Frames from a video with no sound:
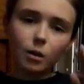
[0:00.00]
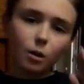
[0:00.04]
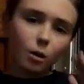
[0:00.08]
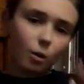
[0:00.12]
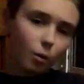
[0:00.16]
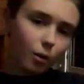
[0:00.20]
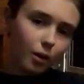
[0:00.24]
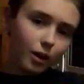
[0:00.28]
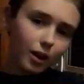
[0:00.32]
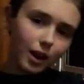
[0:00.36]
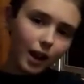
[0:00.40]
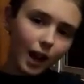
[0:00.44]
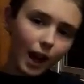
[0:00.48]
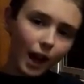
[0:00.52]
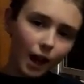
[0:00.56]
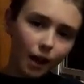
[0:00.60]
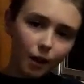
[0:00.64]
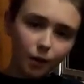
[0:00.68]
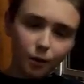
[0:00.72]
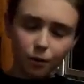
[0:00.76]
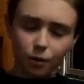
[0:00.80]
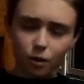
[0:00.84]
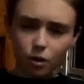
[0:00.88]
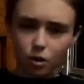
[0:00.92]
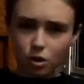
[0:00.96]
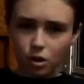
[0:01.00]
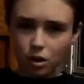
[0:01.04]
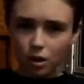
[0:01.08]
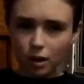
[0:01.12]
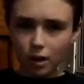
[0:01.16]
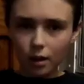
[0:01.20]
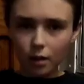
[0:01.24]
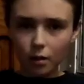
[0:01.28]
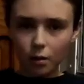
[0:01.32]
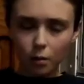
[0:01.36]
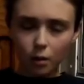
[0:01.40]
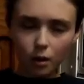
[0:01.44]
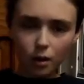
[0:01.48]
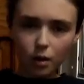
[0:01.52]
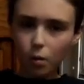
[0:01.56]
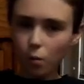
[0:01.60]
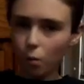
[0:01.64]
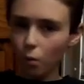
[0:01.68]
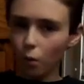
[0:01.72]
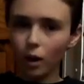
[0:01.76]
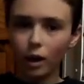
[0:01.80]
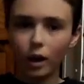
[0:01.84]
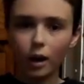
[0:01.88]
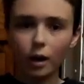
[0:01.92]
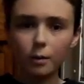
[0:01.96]
going catfishing with
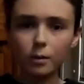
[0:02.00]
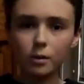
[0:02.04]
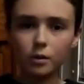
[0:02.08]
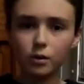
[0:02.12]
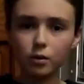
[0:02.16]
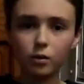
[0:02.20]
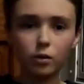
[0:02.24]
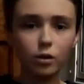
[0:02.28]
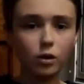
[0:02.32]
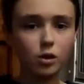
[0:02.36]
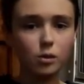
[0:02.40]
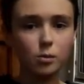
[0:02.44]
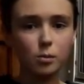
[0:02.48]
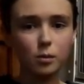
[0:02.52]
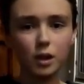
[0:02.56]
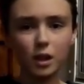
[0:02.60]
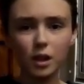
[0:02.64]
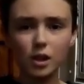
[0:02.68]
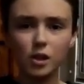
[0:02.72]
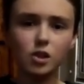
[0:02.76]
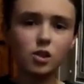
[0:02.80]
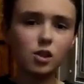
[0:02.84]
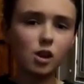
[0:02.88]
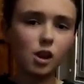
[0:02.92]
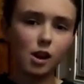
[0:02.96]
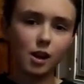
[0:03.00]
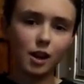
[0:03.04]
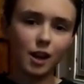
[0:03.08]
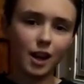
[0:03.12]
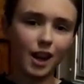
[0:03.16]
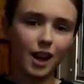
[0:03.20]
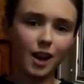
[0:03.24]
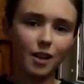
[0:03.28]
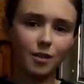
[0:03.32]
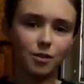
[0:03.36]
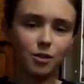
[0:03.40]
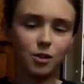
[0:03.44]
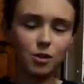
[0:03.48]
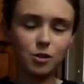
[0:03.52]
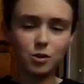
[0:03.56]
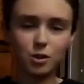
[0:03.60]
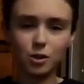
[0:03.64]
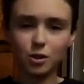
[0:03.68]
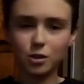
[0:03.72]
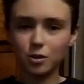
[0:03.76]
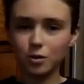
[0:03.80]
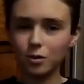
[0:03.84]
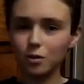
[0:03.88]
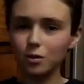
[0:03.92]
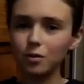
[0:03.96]
worms for some little stock catfish. It
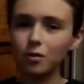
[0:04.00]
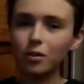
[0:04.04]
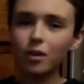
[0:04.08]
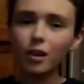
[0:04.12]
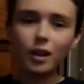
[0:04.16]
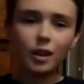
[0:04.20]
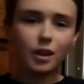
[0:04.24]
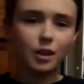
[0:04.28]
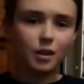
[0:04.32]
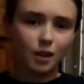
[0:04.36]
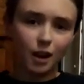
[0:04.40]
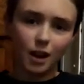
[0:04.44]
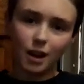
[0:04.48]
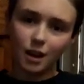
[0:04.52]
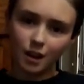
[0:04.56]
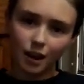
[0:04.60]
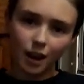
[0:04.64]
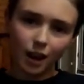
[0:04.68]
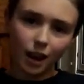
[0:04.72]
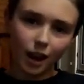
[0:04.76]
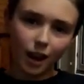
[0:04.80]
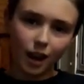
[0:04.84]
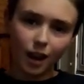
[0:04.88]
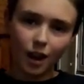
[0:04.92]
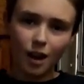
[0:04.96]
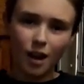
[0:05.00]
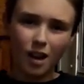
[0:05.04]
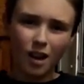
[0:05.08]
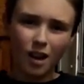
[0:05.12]
was a really great day.